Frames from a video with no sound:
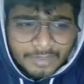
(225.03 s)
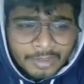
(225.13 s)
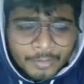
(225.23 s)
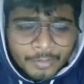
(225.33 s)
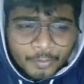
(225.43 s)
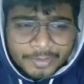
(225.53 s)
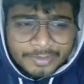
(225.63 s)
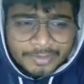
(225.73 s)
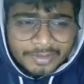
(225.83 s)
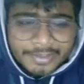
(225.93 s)
with
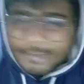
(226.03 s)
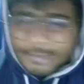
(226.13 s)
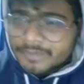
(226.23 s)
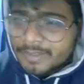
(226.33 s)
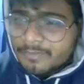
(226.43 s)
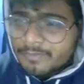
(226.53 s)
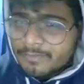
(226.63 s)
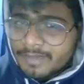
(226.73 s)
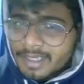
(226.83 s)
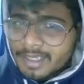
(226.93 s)
a reduced value of
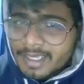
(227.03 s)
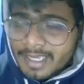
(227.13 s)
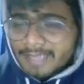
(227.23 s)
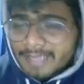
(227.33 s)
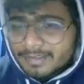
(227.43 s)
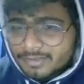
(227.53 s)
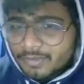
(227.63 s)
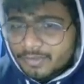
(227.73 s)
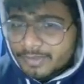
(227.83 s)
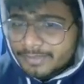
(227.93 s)
n. So
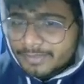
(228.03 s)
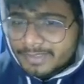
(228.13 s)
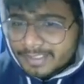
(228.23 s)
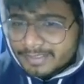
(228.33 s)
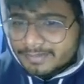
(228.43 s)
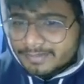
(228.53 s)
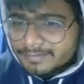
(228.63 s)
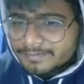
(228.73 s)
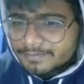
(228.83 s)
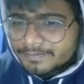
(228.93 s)
with 9,
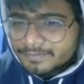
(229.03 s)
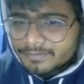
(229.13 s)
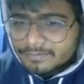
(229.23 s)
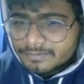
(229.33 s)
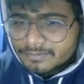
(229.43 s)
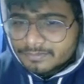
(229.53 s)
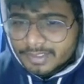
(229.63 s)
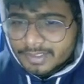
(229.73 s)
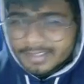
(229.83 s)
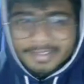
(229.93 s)
great,
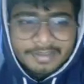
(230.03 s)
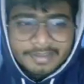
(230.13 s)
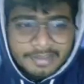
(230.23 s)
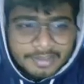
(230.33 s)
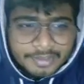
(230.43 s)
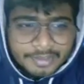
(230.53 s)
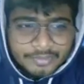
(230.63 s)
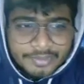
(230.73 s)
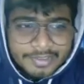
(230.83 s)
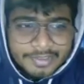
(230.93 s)
9. So
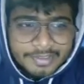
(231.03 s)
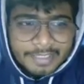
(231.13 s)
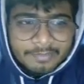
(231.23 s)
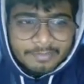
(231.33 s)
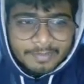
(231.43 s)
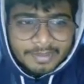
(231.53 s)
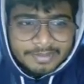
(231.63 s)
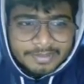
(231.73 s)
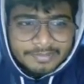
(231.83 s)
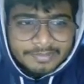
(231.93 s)
here 9 will be passed.
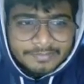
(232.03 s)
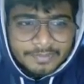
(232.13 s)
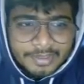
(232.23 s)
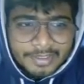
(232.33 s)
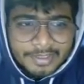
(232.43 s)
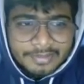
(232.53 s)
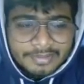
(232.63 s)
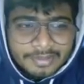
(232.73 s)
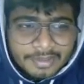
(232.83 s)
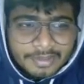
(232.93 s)
Again 9.
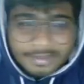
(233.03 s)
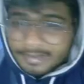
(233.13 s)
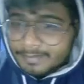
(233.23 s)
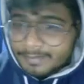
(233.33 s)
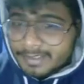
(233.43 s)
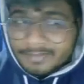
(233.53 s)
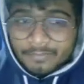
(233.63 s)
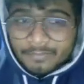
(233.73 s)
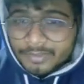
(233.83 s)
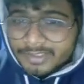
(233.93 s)
But for
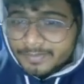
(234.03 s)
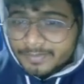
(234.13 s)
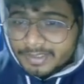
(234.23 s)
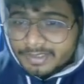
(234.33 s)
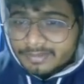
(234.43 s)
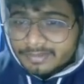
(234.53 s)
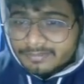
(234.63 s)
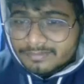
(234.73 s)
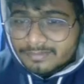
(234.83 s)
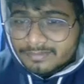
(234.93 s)
this b,
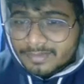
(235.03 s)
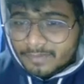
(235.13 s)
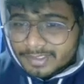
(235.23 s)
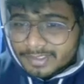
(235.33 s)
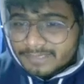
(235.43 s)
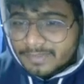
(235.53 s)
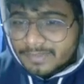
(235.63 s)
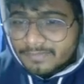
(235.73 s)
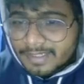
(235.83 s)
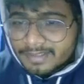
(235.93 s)
what is the value of
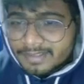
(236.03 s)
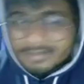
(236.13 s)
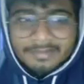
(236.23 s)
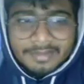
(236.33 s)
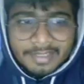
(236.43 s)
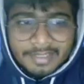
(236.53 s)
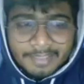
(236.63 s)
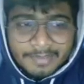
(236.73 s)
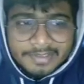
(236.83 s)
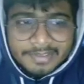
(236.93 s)
n? I'm
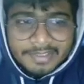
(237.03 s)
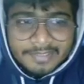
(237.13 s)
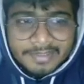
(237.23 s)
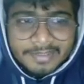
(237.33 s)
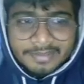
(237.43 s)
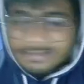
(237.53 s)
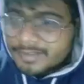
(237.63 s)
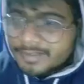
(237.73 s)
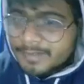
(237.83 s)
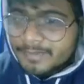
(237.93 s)
passing 9, right? It's
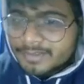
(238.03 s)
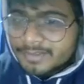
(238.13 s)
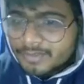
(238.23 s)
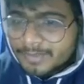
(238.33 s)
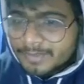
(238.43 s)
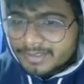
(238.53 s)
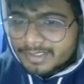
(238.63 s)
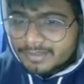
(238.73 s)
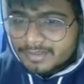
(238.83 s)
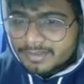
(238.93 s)
my wish, so I'm passing 9.
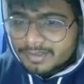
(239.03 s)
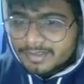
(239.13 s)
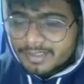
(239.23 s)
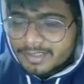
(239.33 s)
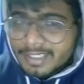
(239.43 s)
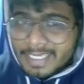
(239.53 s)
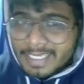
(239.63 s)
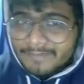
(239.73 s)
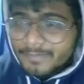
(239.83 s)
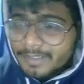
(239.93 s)
Everywhere,